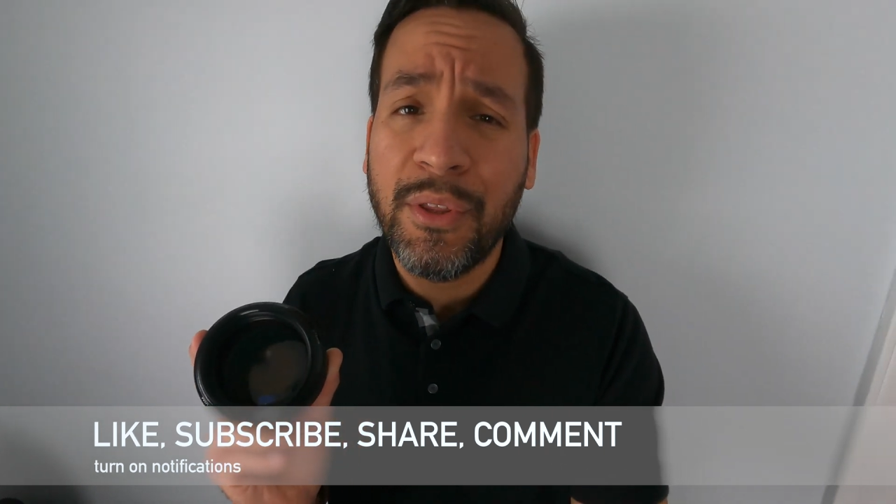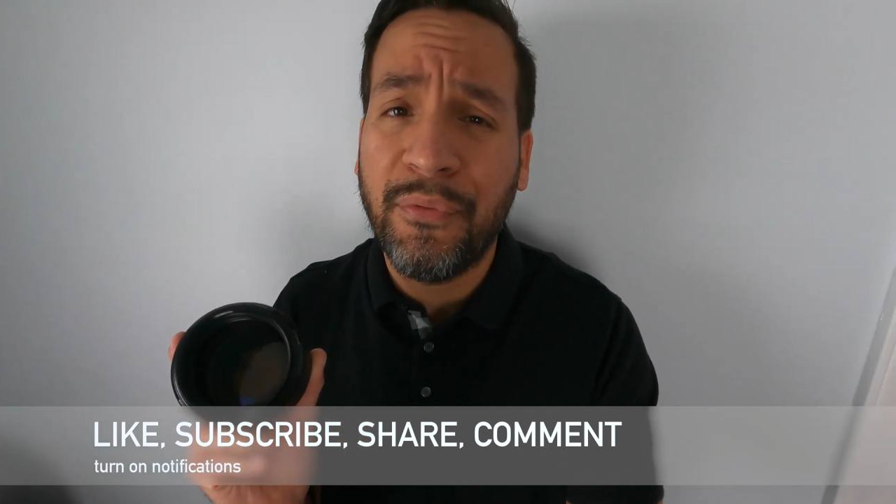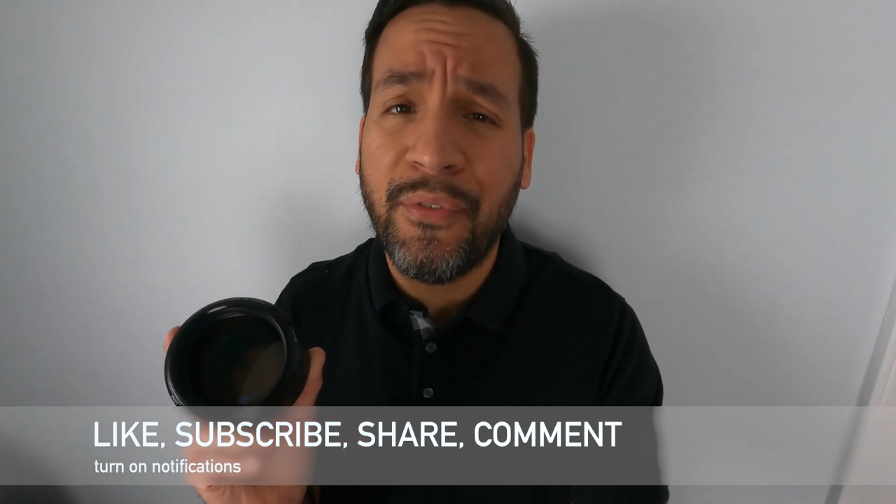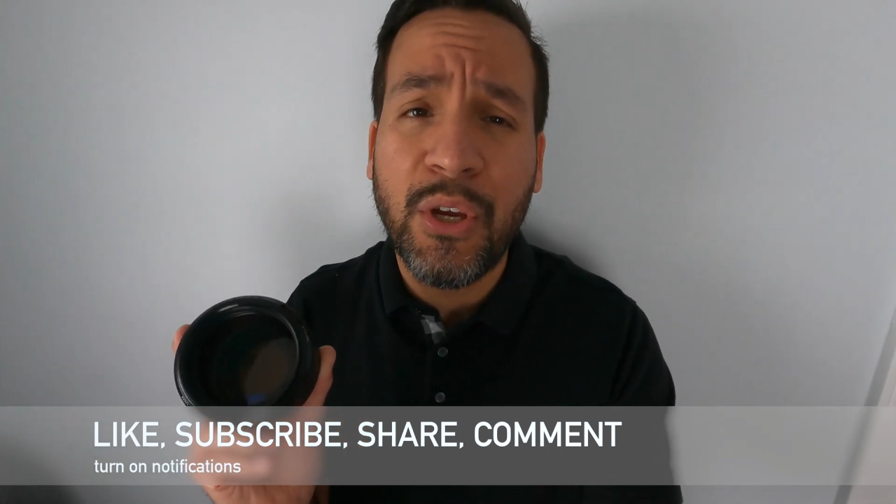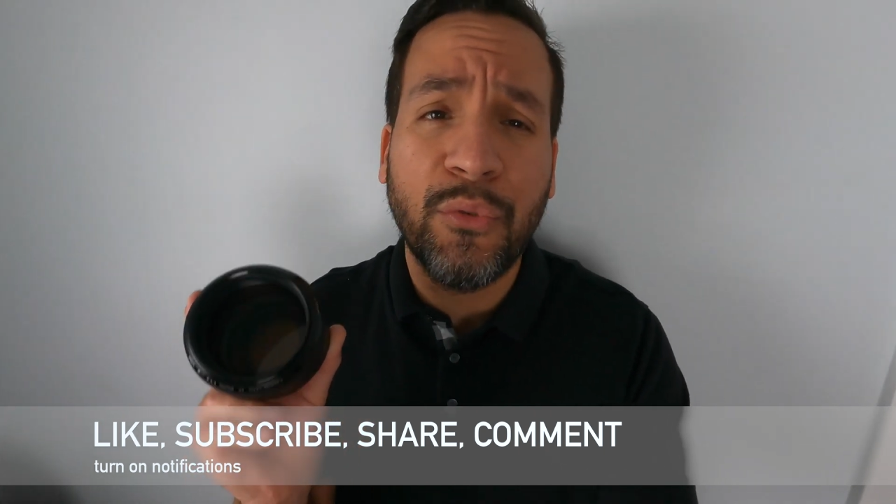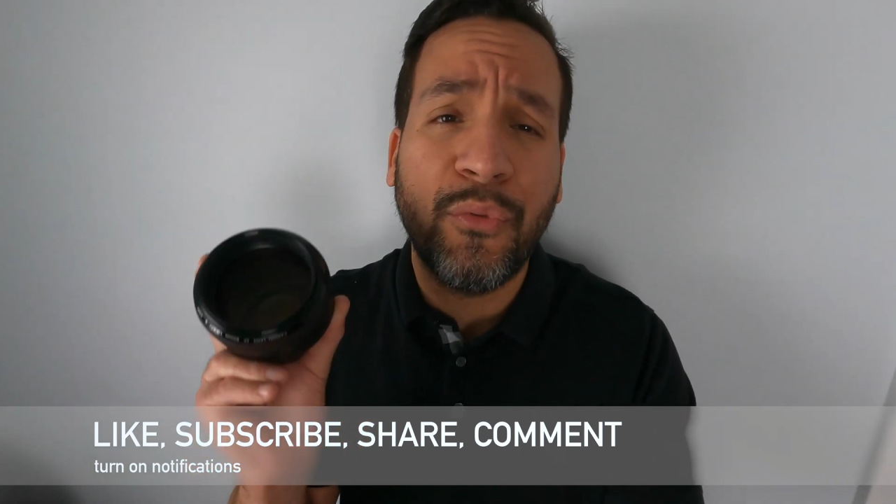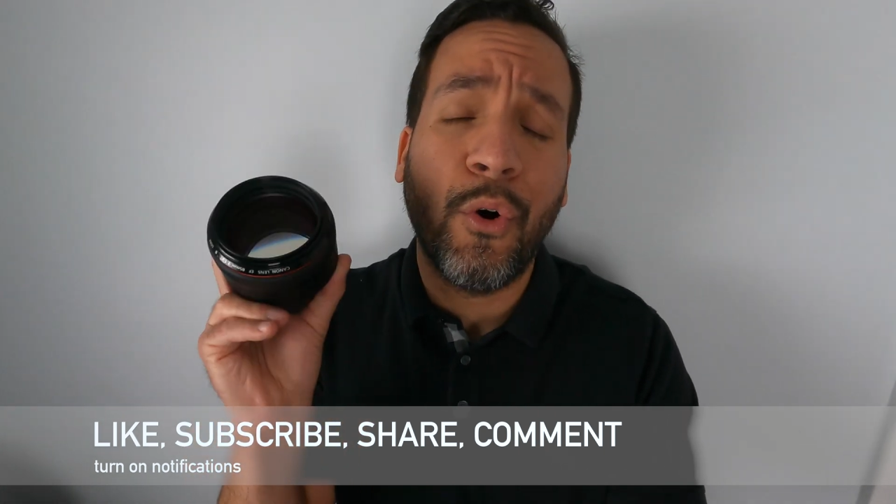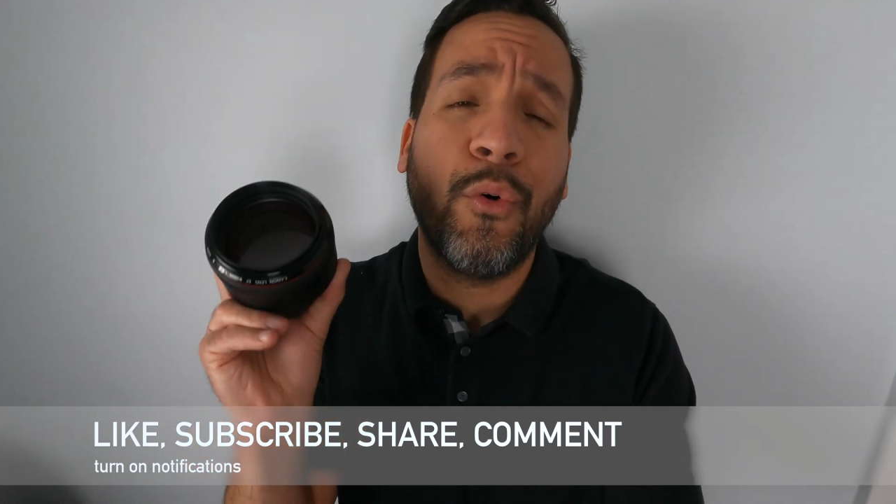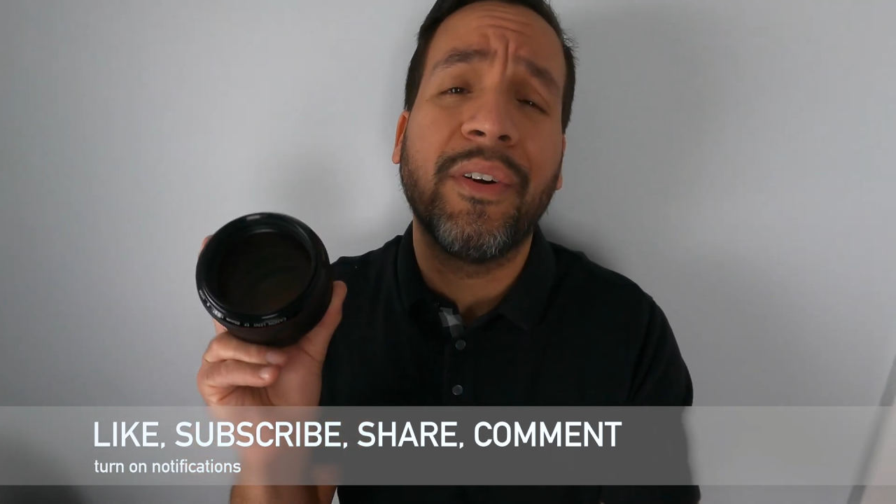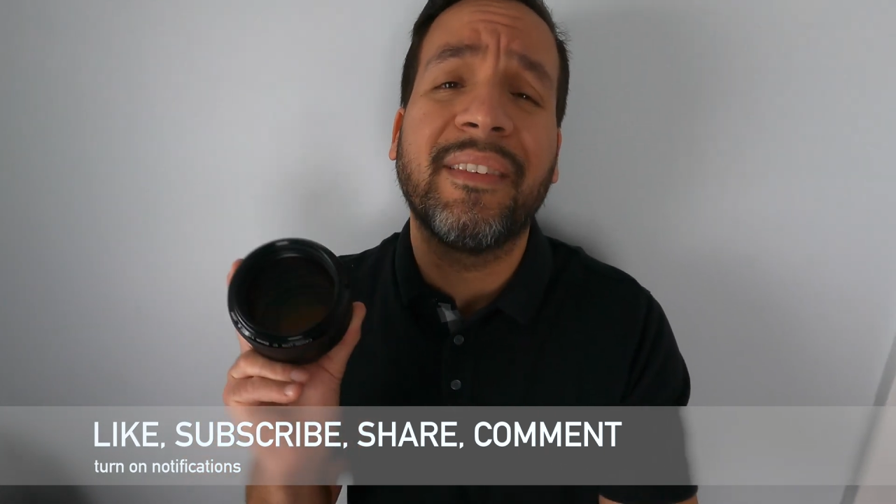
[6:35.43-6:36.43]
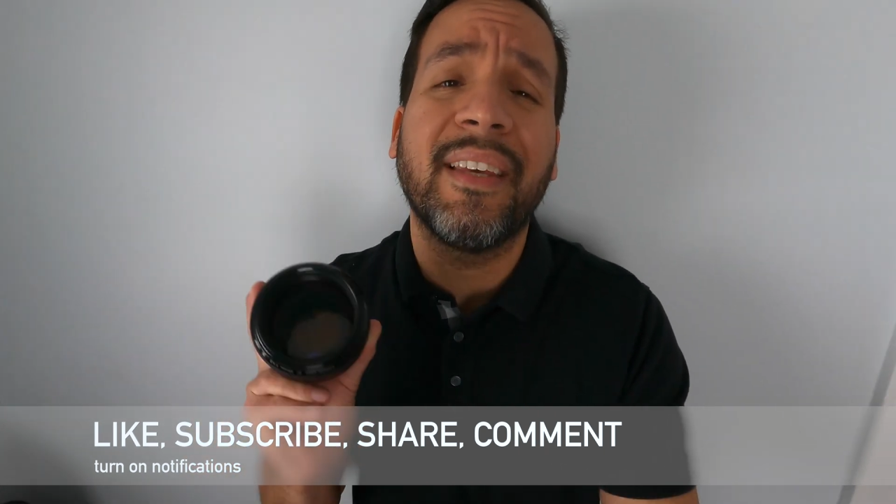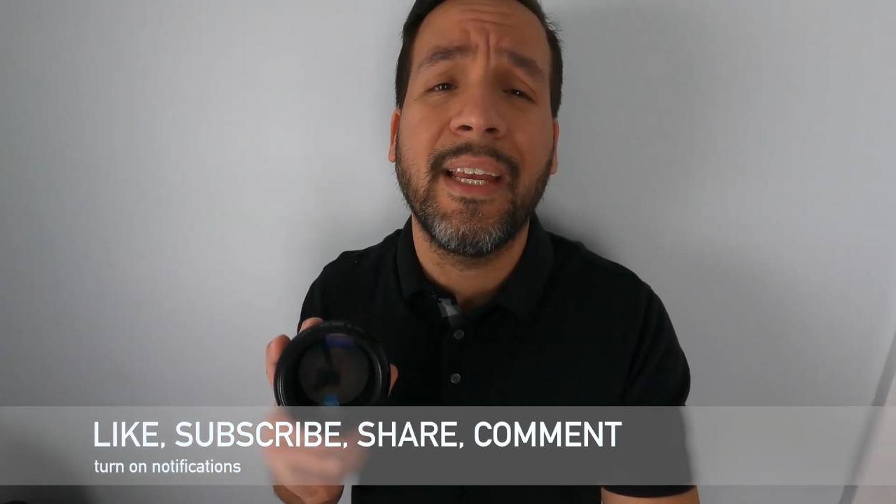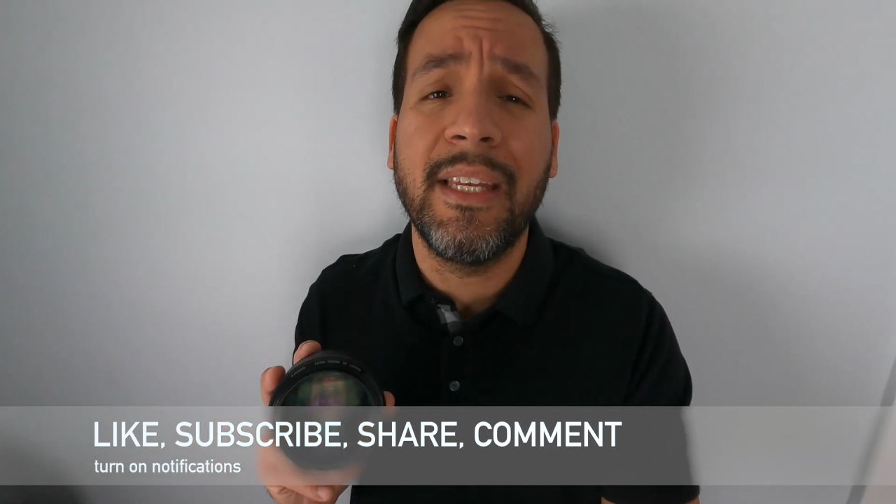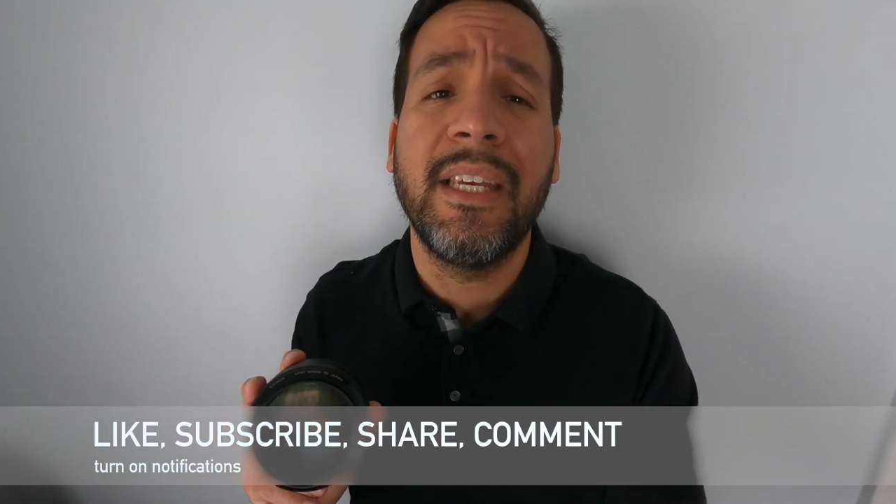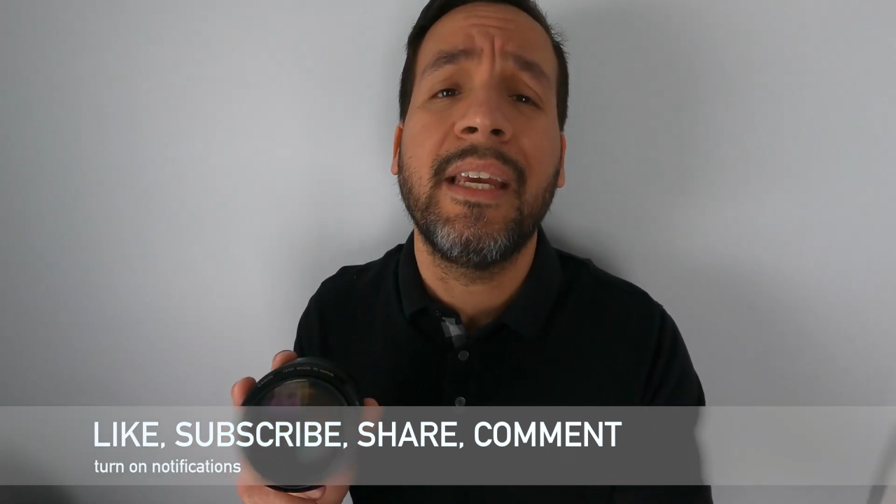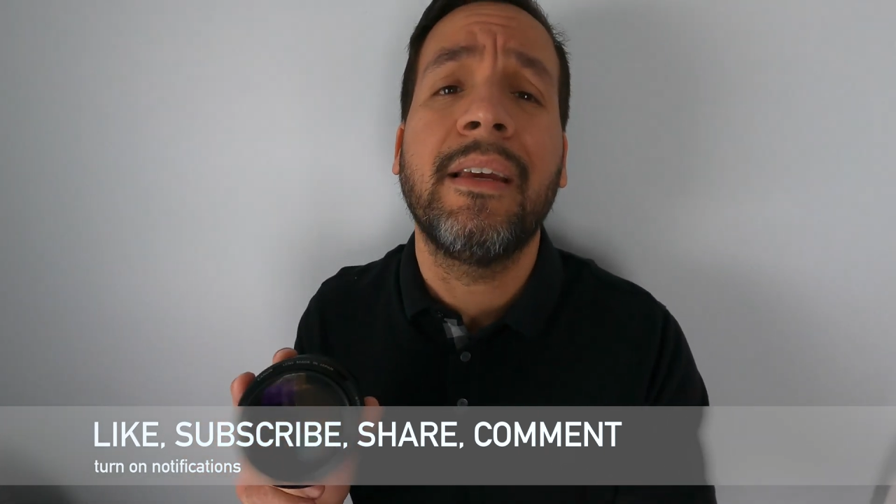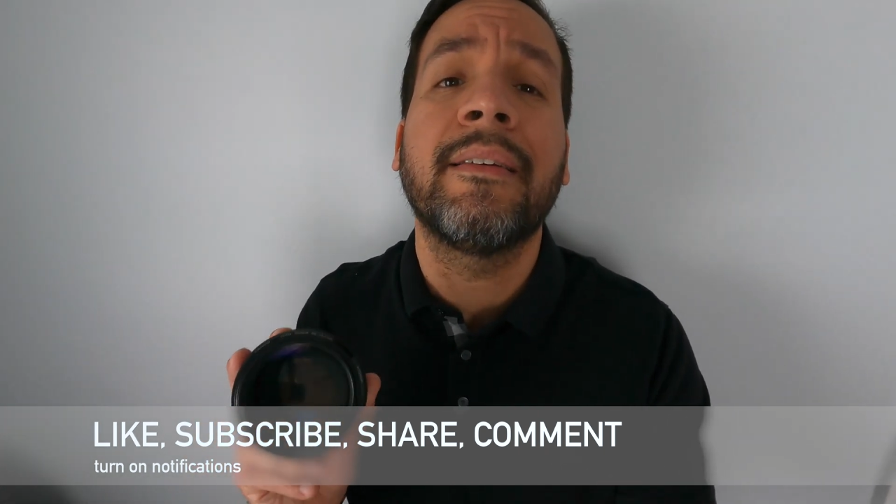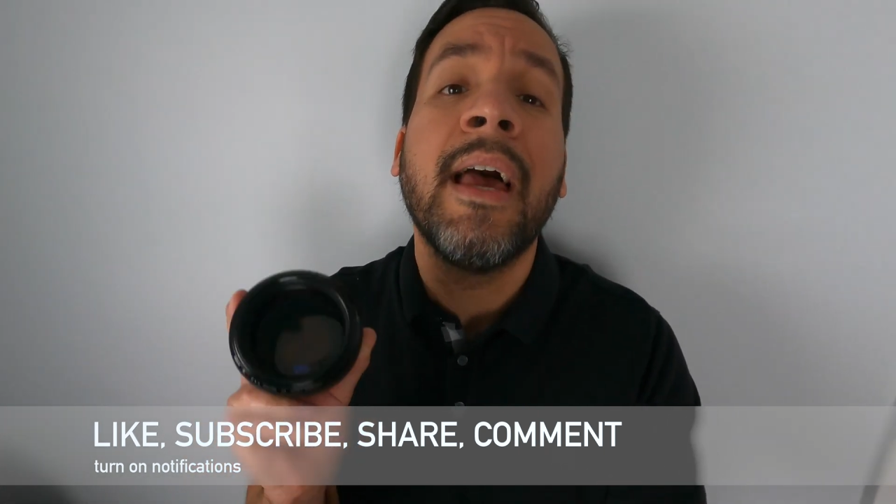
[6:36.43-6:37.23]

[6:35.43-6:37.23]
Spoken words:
field for over 10 years,